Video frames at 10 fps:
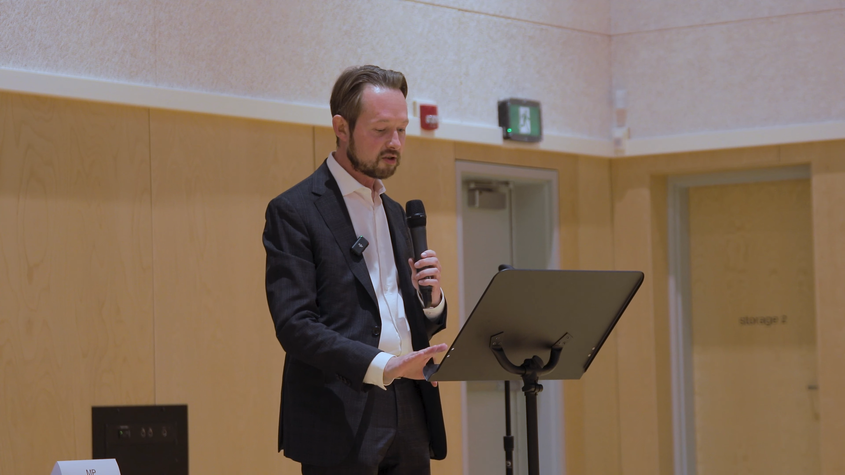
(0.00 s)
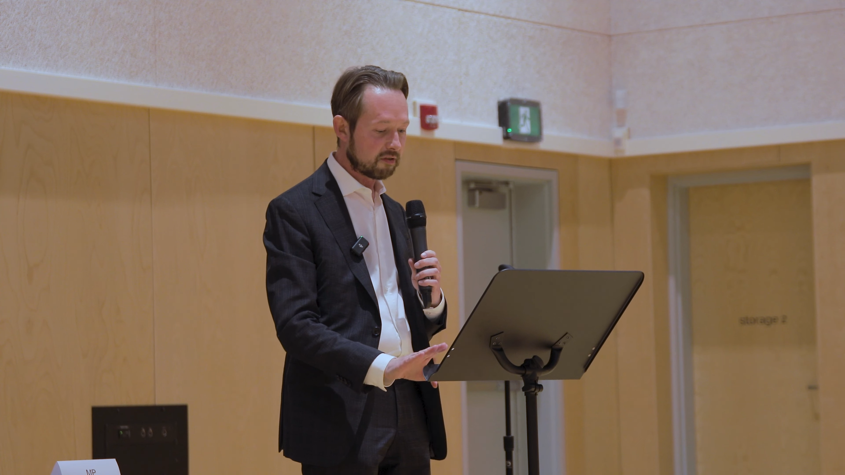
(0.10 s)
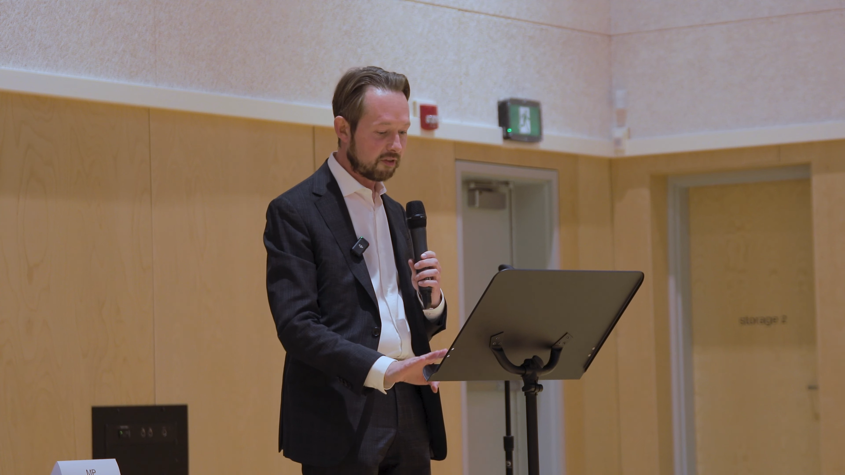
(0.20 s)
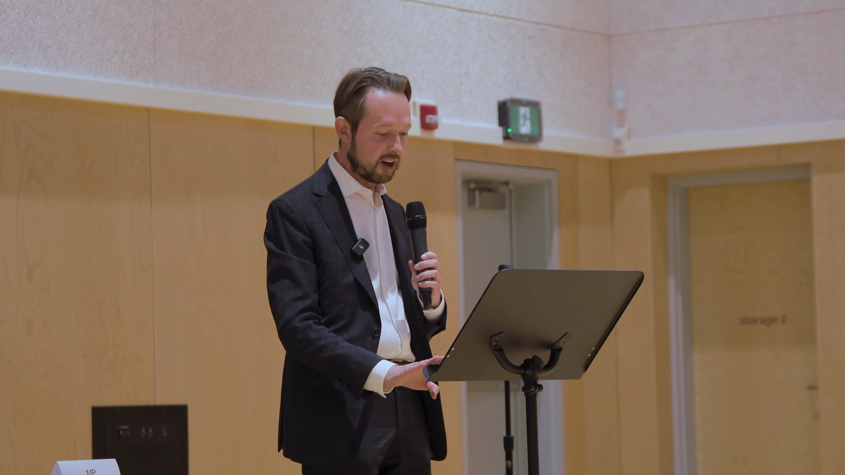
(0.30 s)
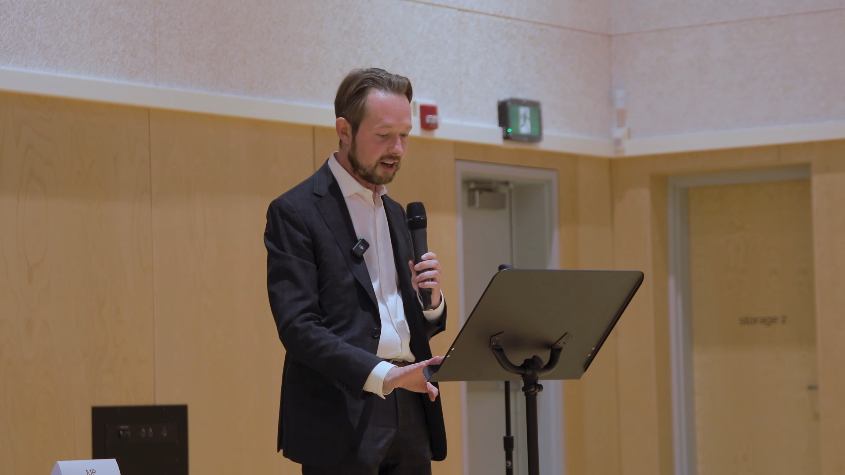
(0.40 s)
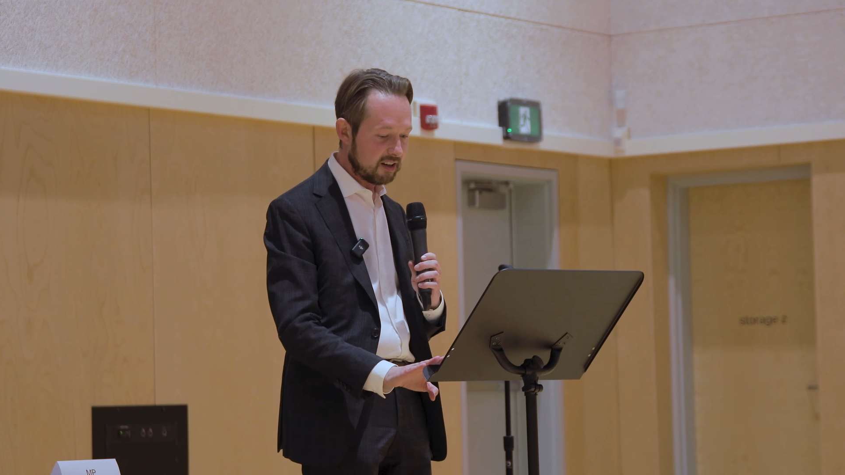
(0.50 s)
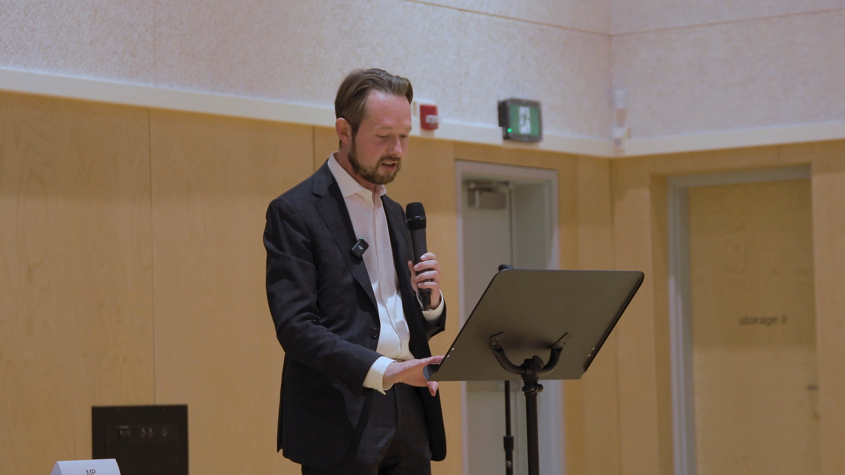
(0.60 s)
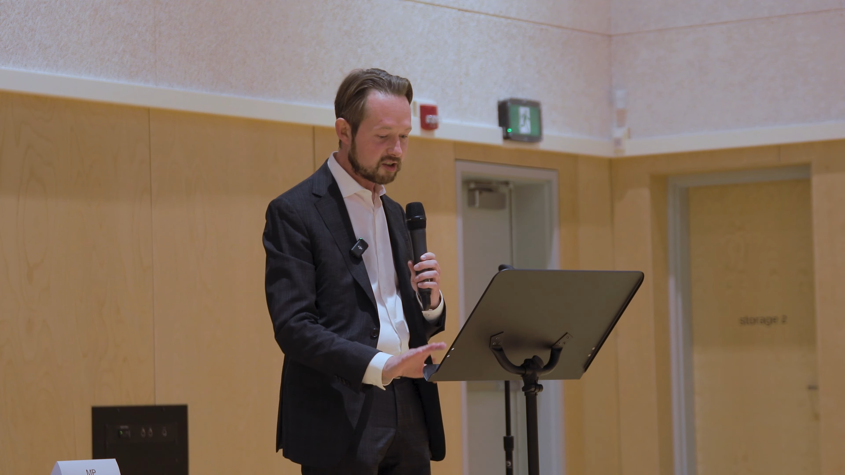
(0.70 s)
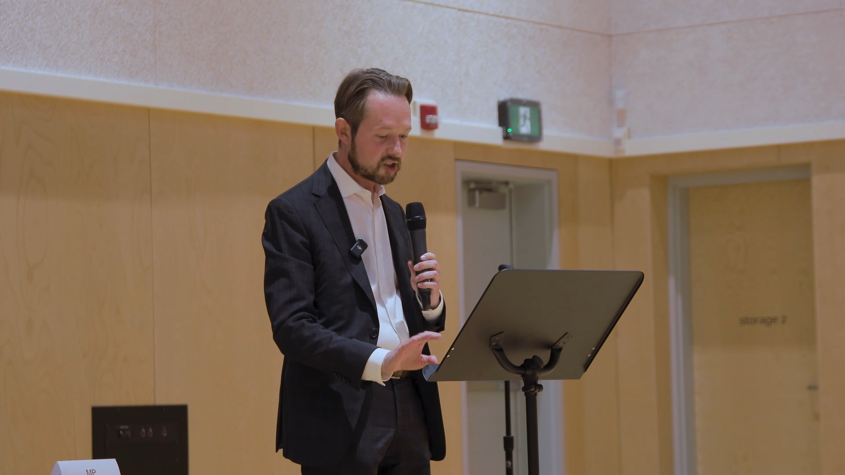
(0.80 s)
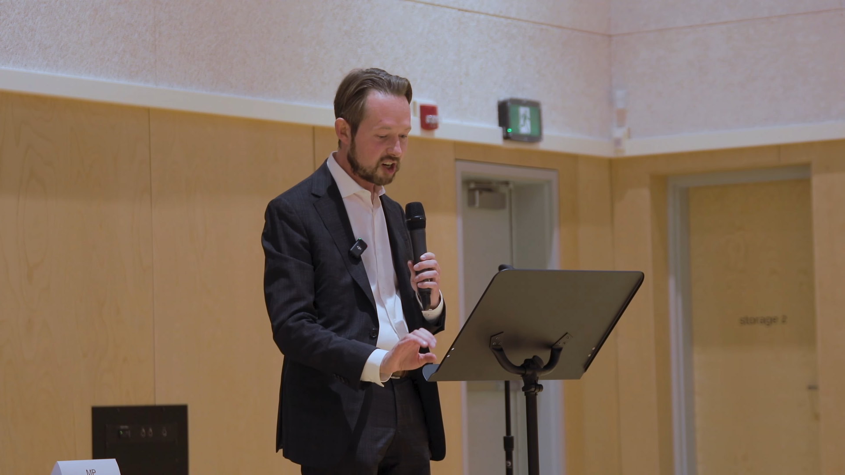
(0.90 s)
to
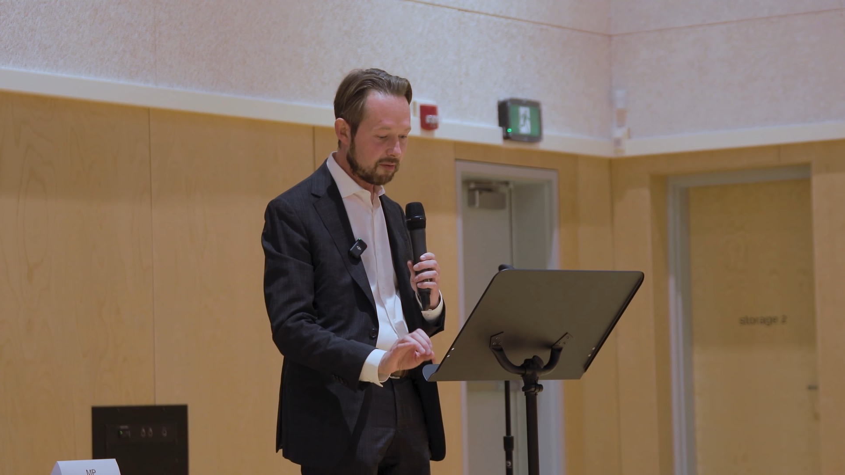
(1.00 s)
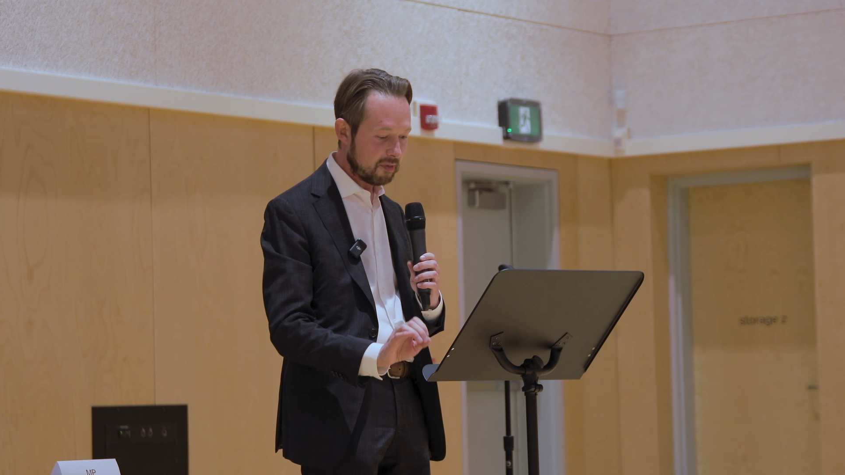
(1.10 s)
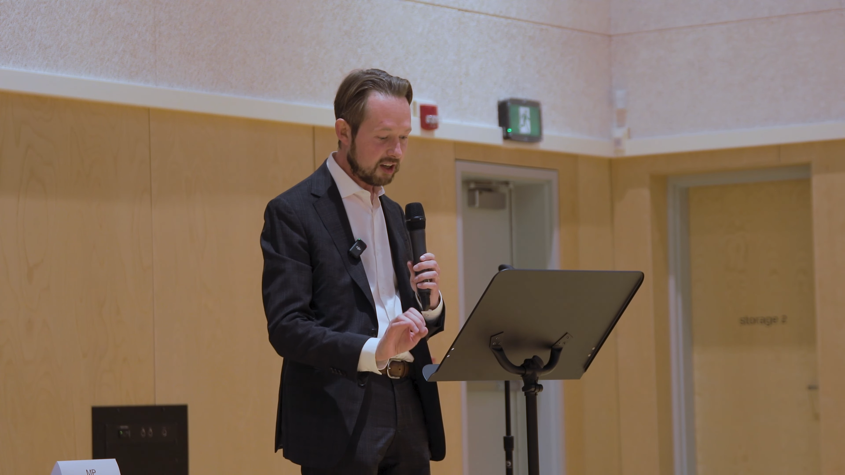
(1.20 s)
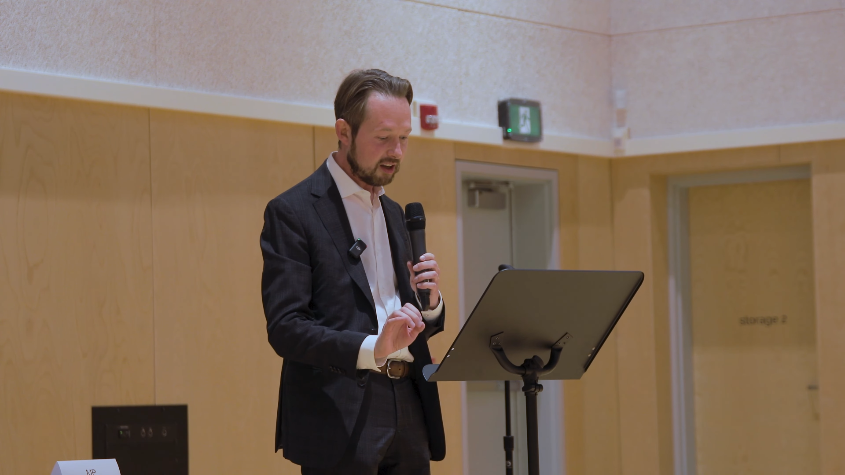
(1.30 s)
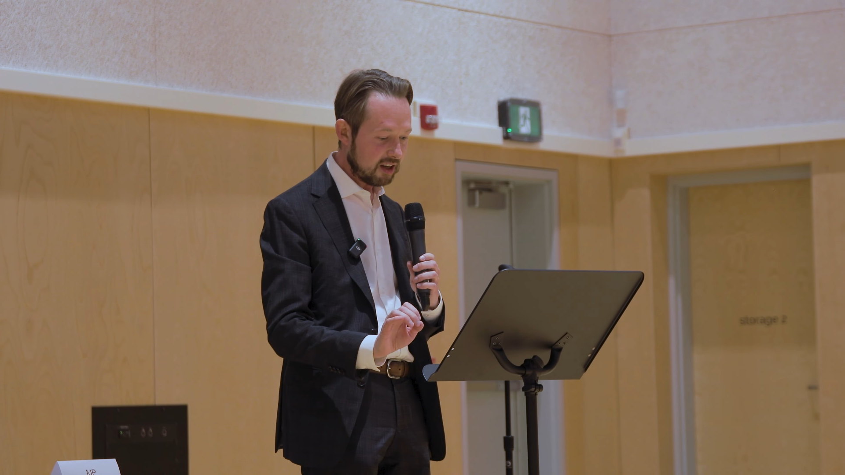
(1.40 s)
find some